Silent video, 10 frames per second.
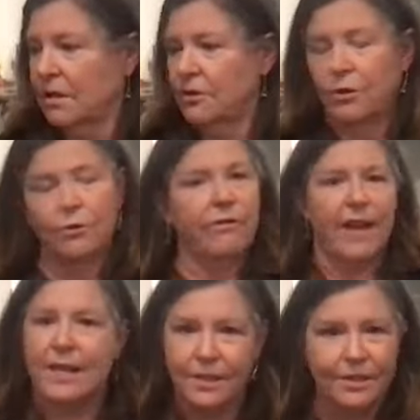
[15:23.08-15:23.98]
do
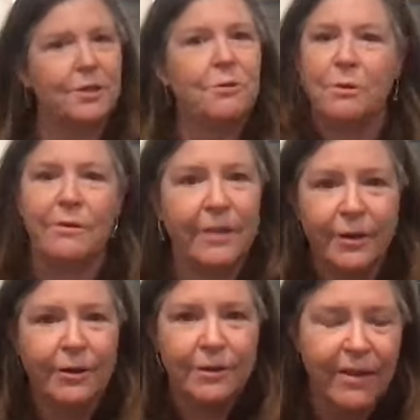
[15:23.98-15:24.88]
phase 2 of
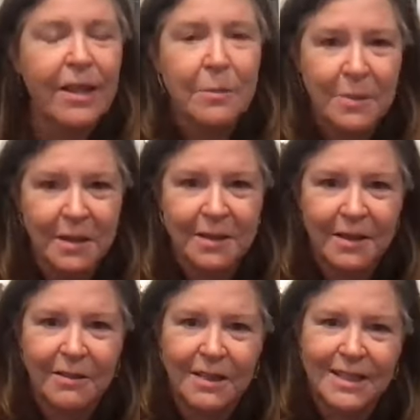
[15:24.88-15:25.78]
their development,
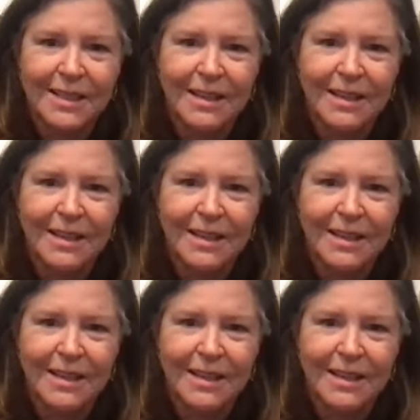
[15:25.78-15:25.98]
you know, and so